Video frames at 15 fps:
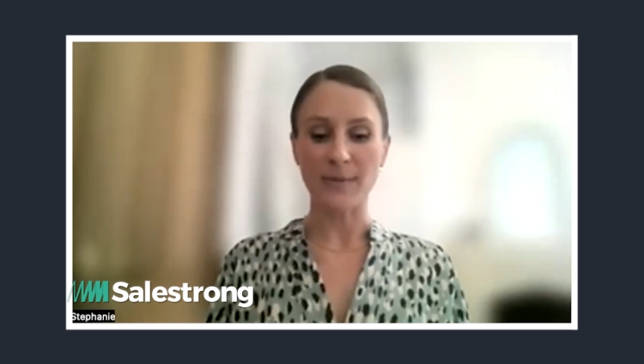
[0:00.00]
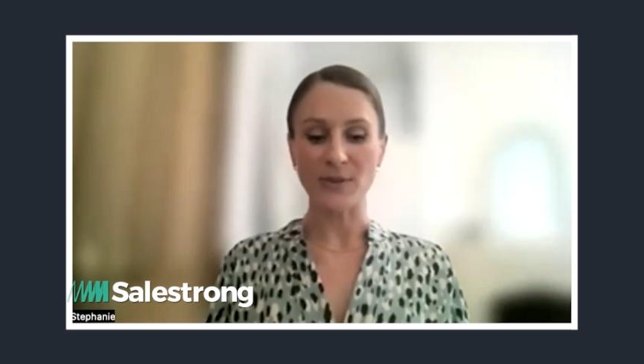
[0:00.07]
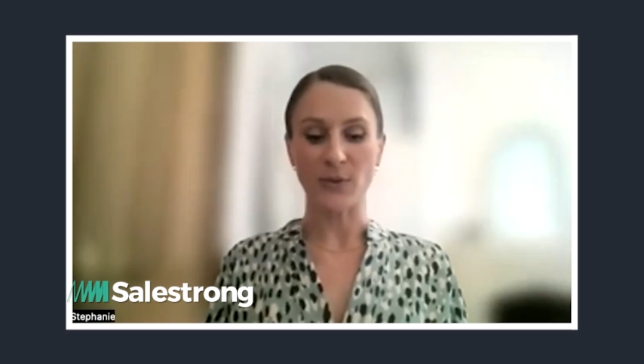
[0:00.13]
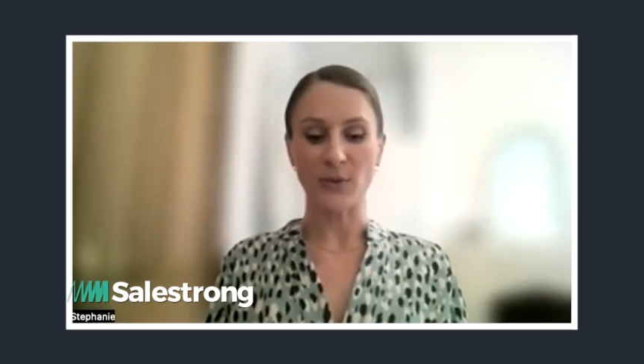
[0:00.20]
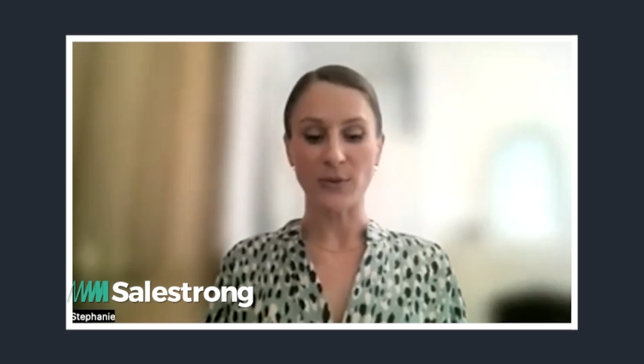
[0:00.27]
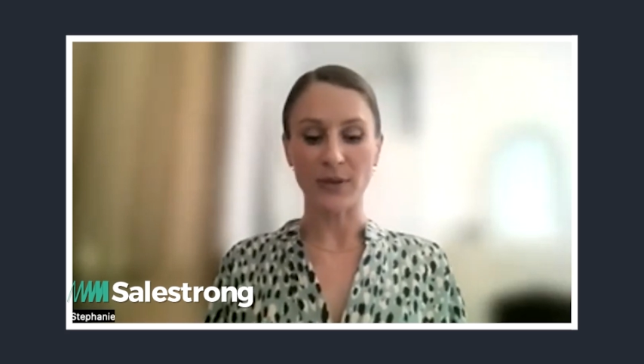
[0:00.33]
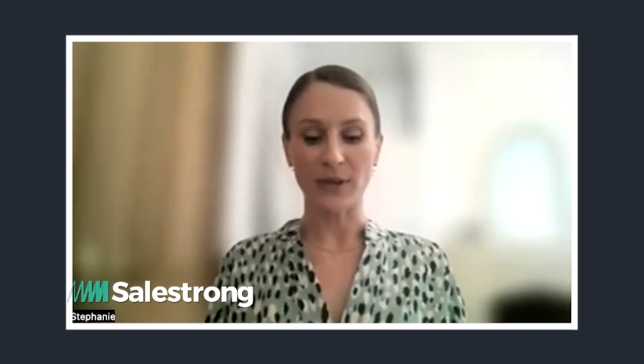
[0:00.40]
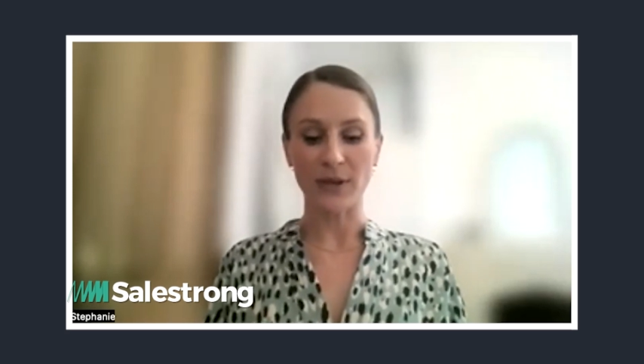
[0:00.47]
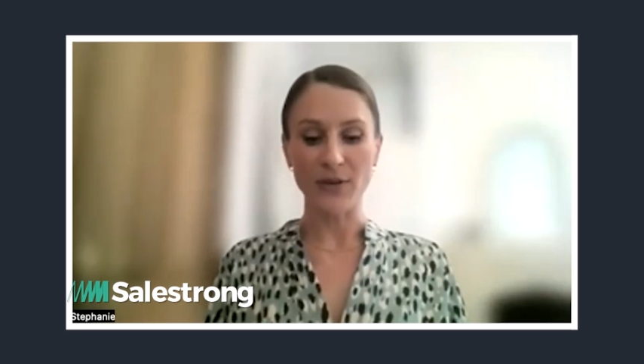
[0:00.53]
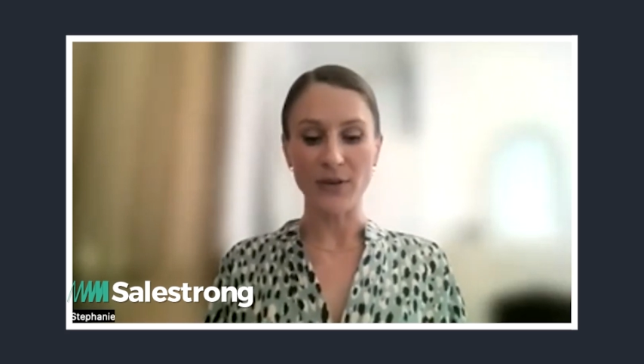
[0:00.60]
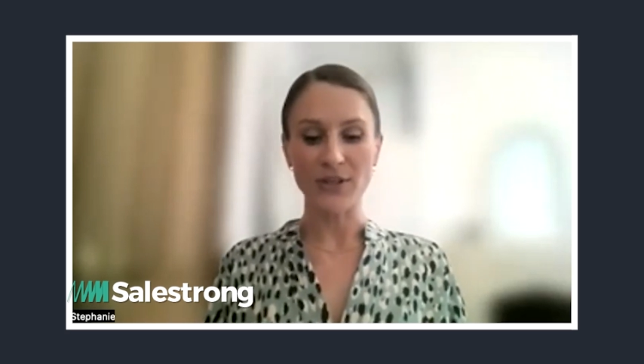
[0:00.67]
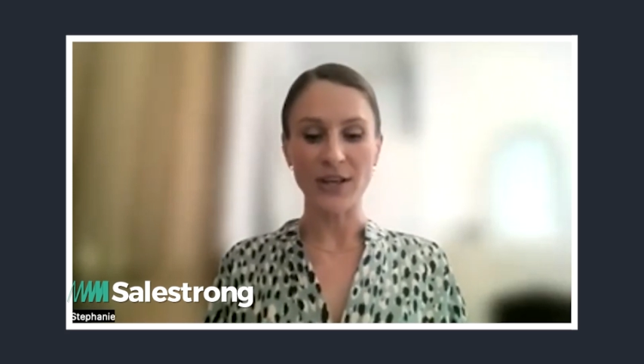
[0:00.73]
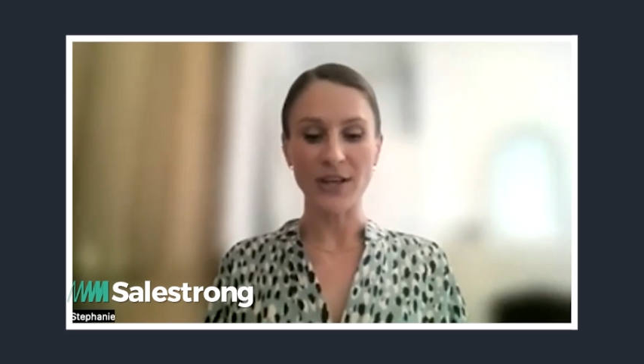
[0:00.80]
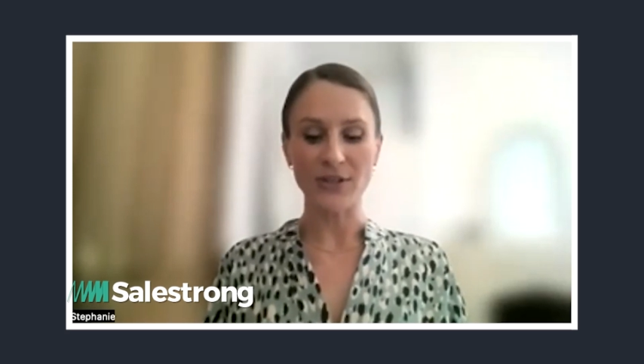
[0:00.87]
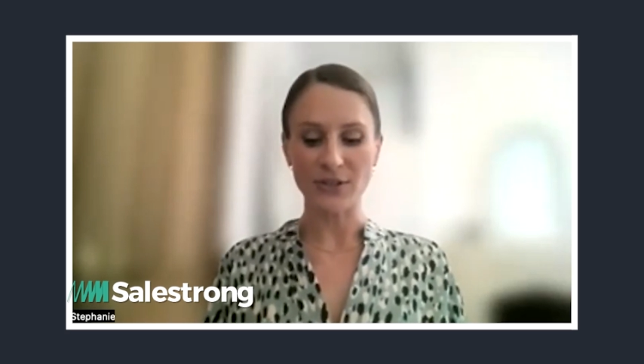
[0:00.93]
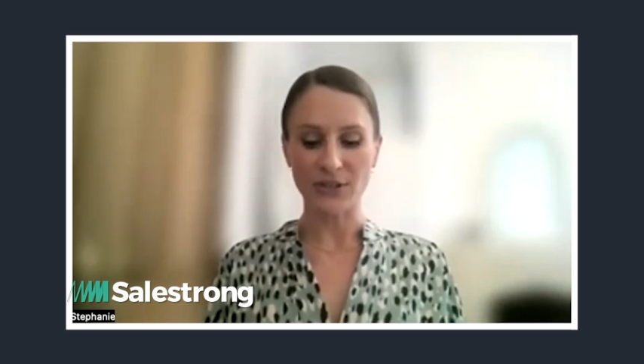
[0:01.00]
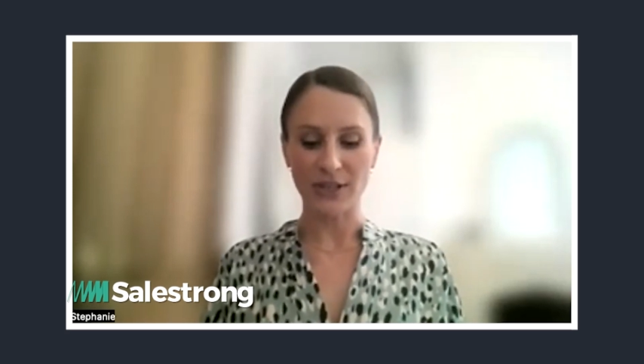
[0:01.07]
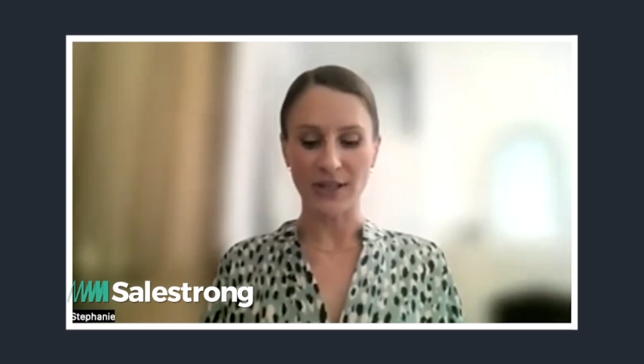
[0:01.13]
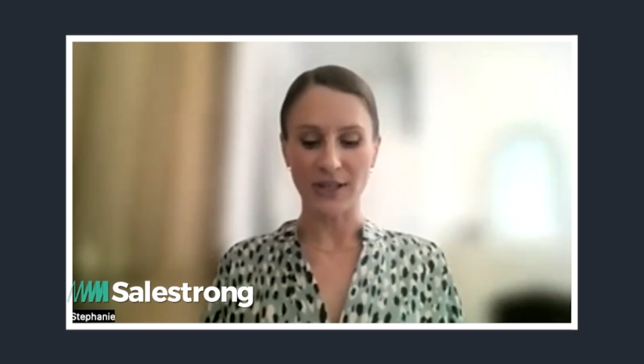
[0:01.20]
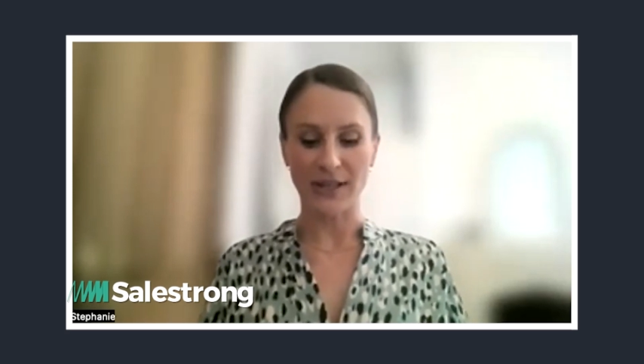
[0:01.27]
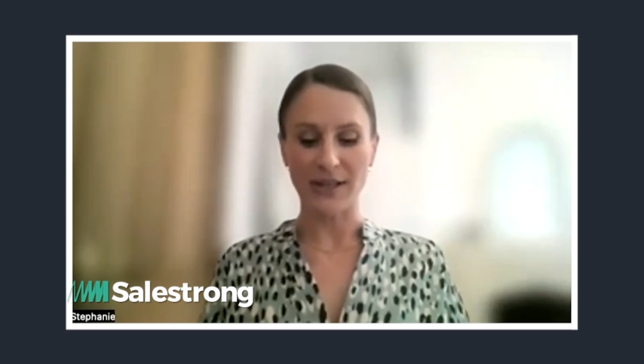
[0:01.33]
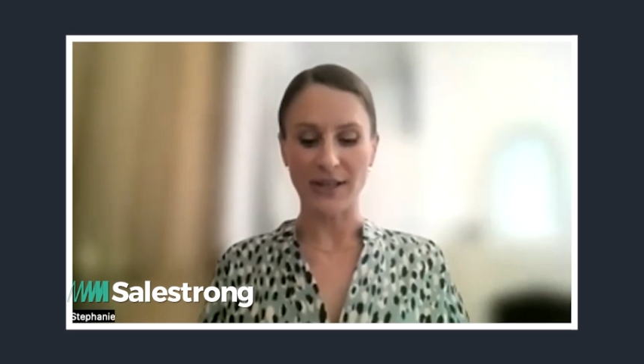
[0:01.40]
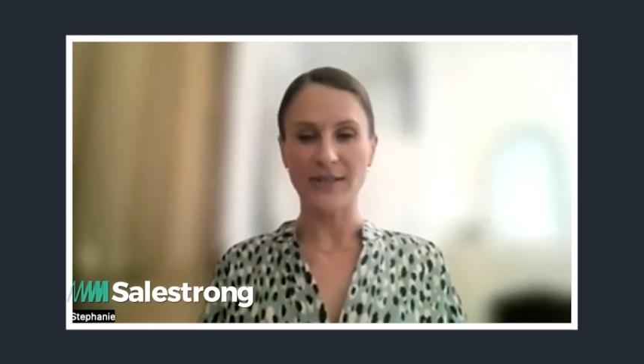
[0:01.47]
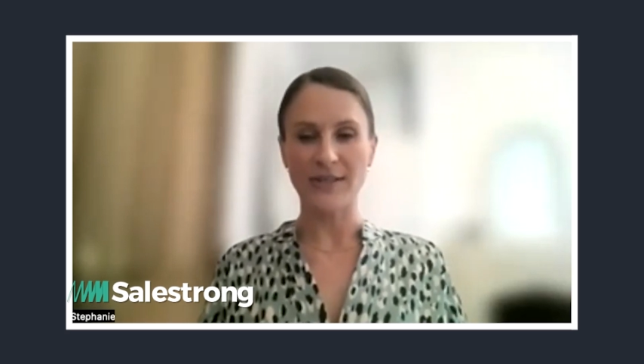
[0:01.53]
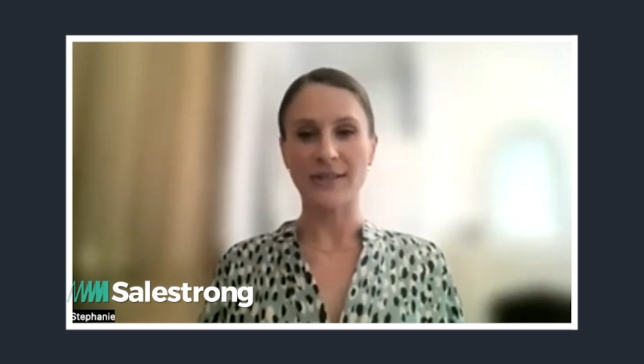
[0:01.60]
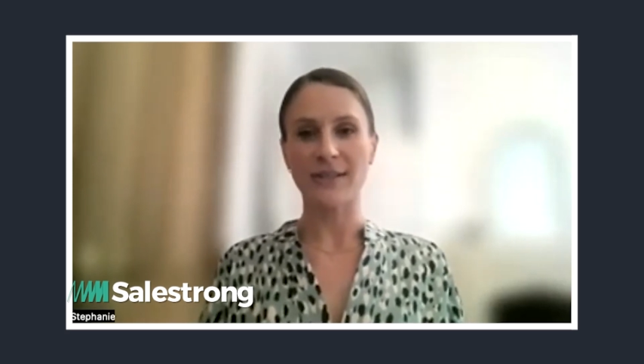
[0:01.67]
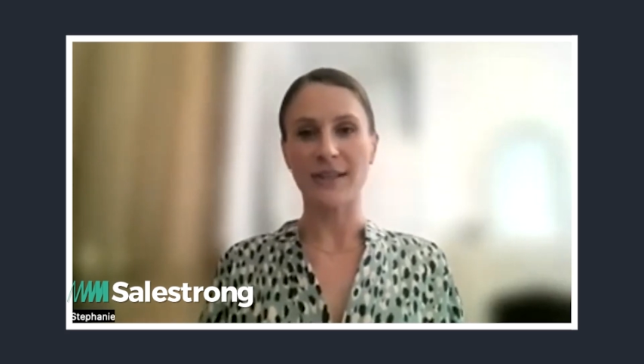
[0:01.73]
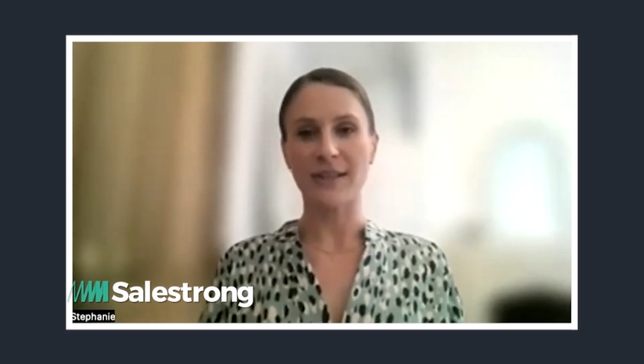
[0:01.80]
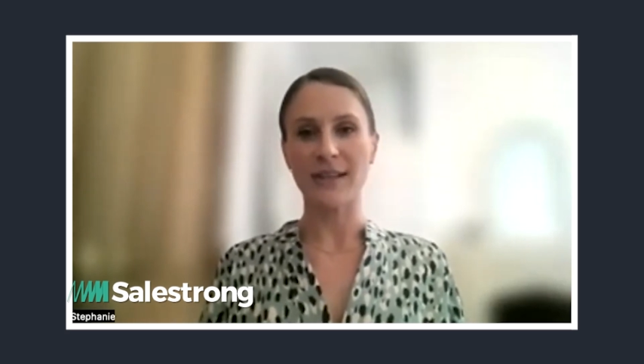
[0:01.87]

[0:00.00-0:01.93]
It's called Negotiation Genius.